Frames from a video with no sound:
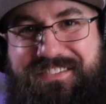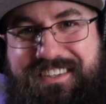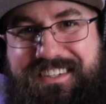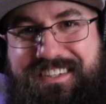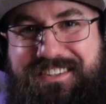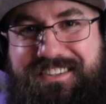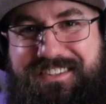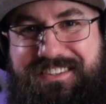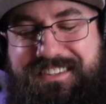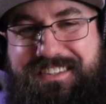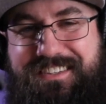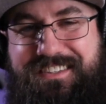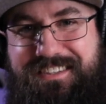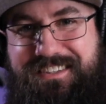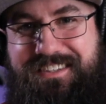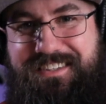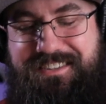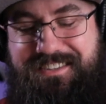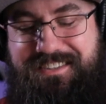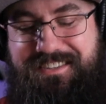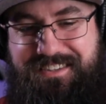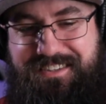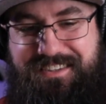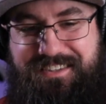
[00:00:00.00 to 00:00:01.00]
but you're
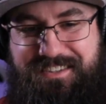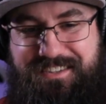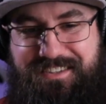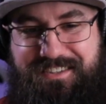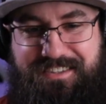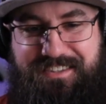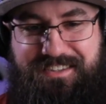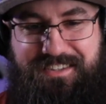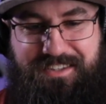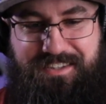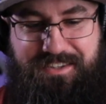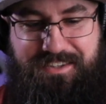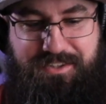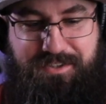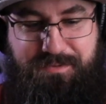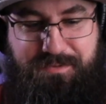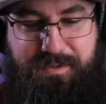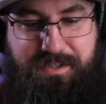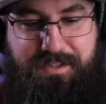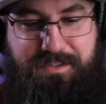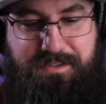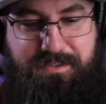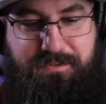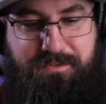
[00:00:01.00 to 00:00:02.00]
going to learn a little
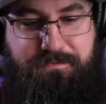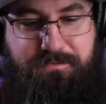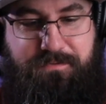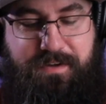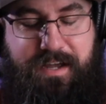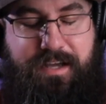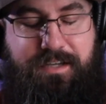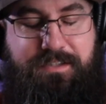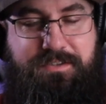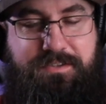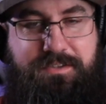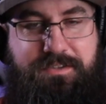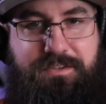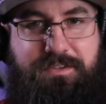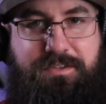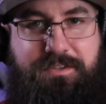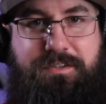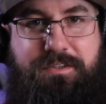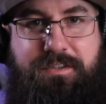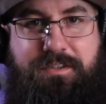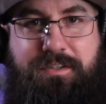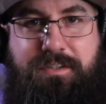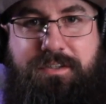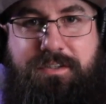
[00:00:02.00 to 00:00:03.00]
bit
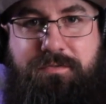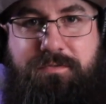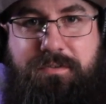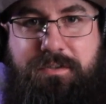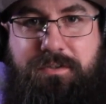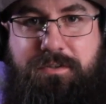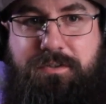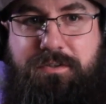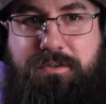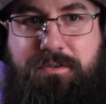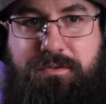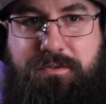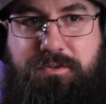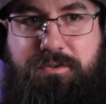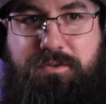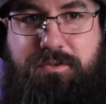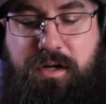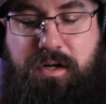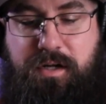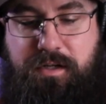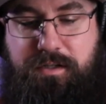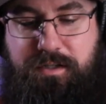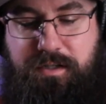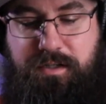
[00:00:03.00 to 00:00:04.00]
faster than if you're
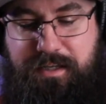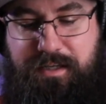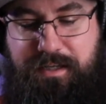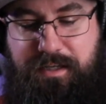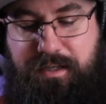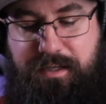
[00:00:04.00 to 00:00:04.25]
trying to